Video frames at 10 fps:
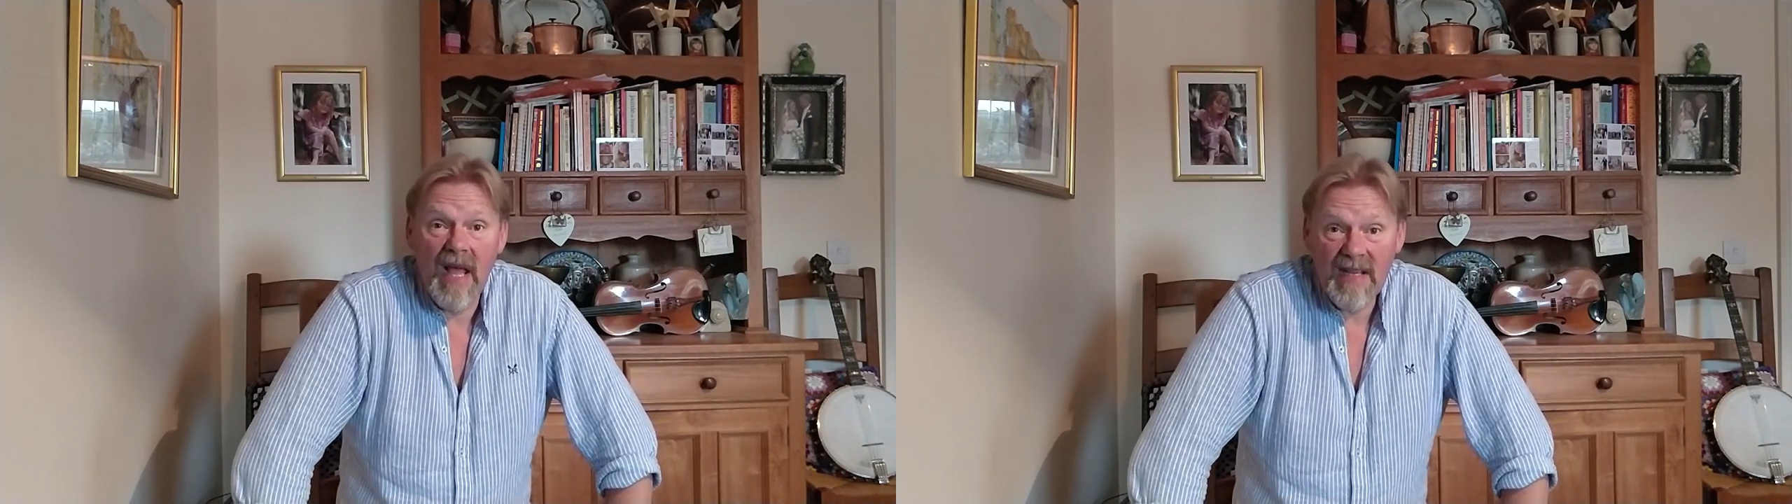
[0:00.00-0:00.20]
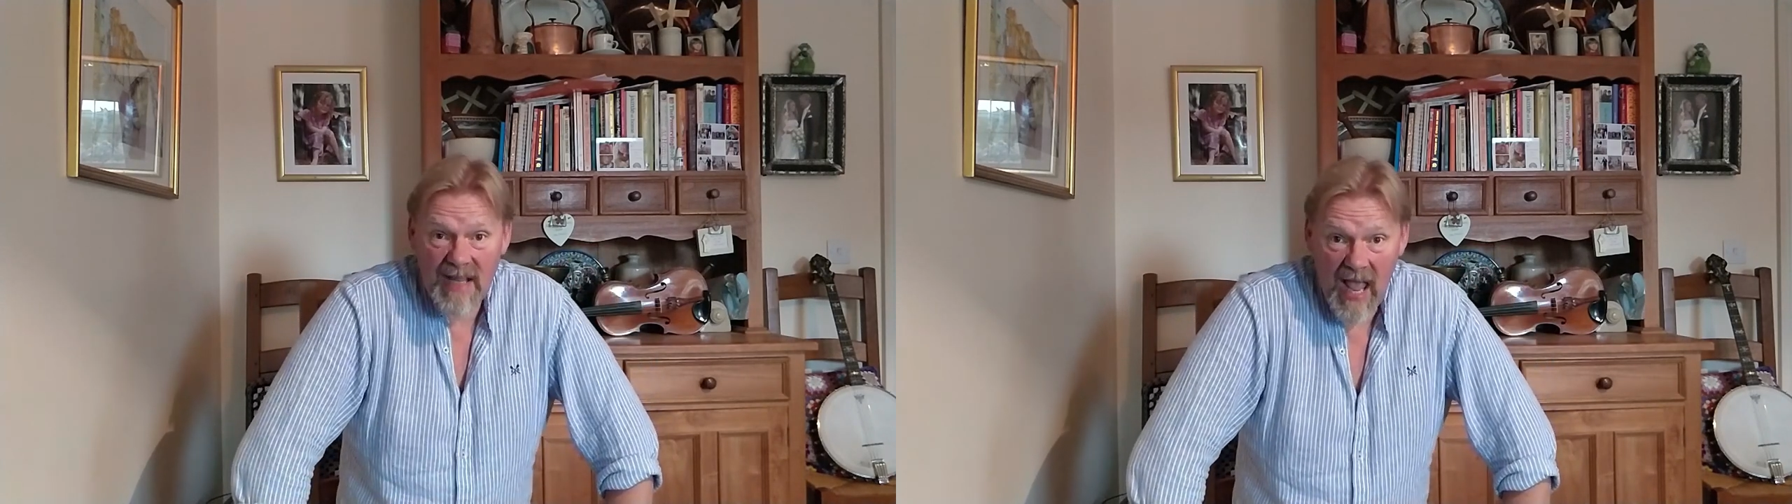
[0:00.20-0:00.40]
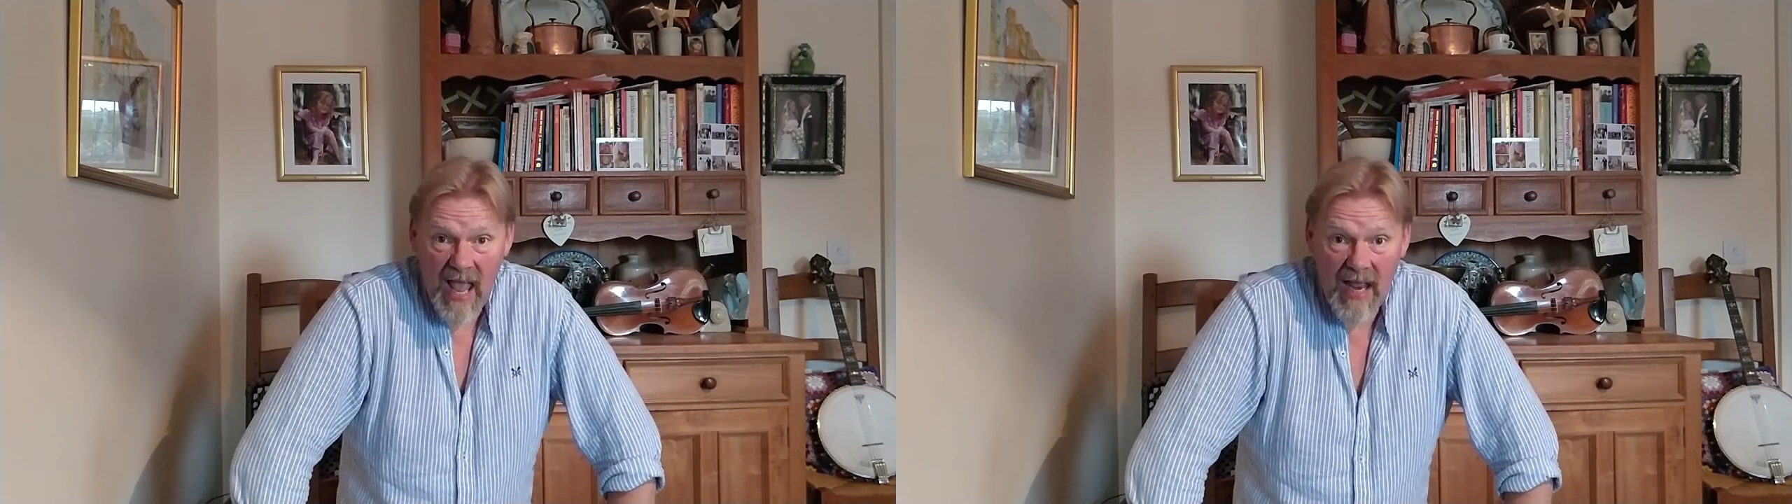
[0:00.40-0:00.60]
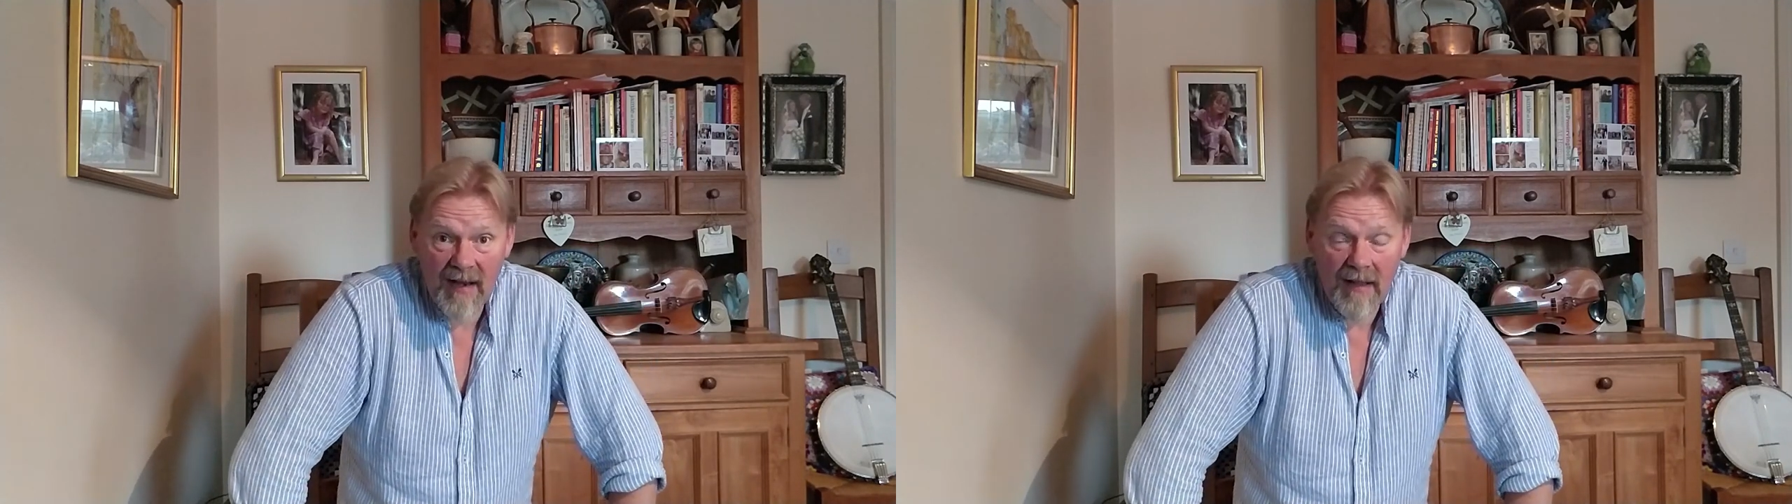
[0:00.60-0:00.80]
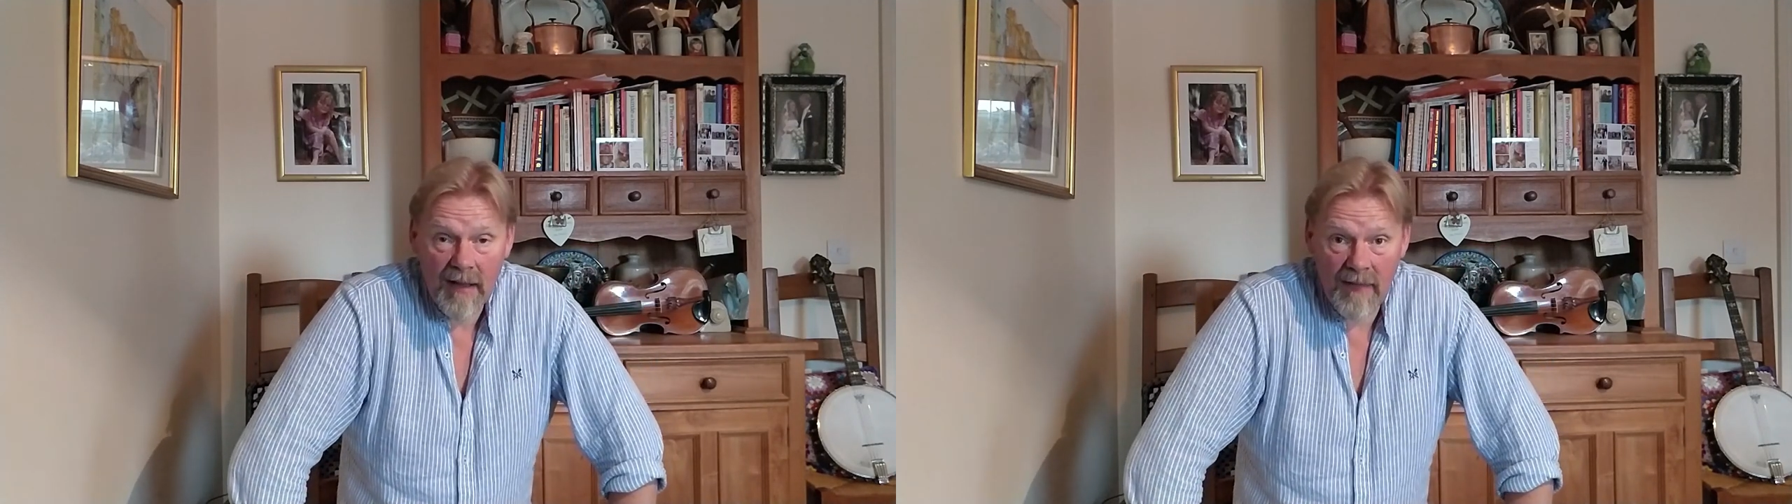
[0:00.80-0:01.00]
and
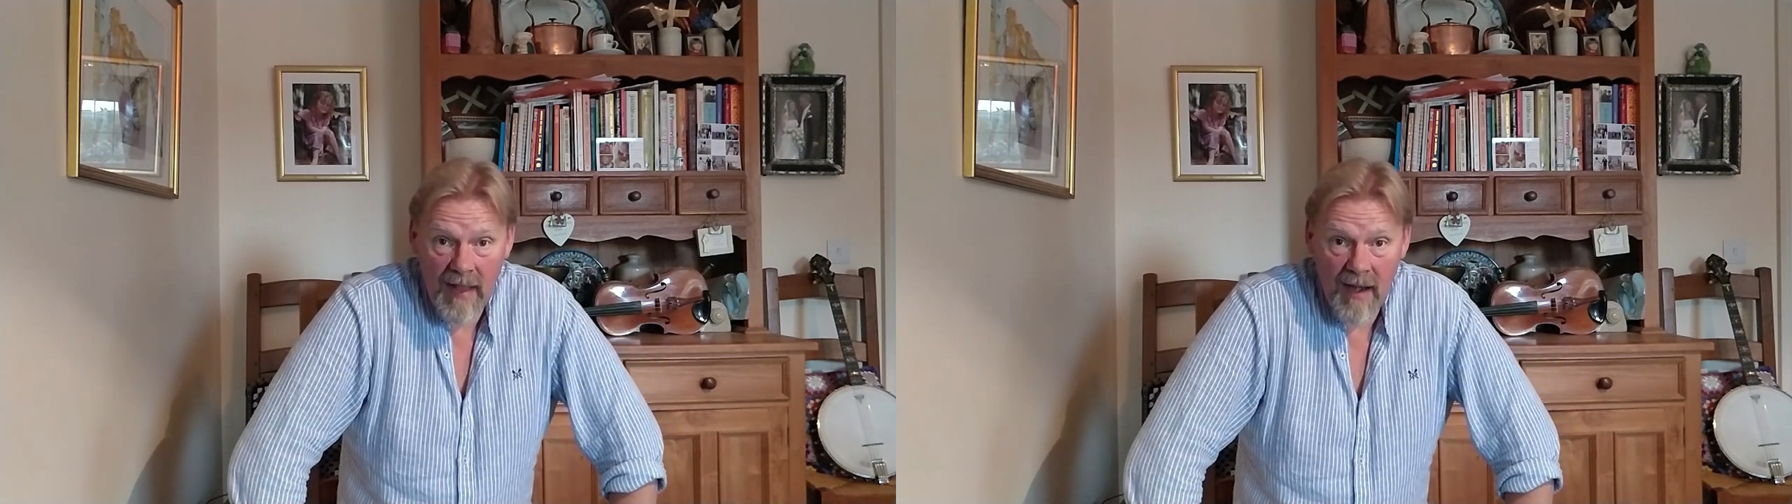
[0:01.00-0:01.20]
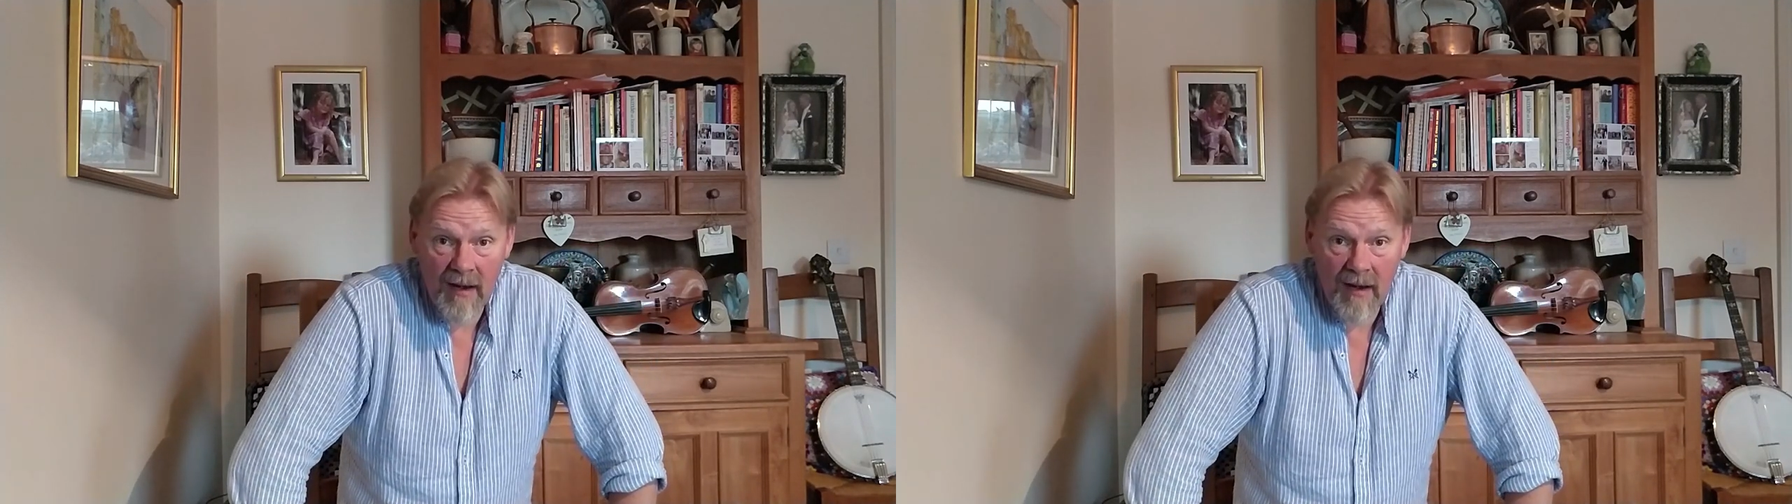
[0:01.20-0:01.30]
10 in the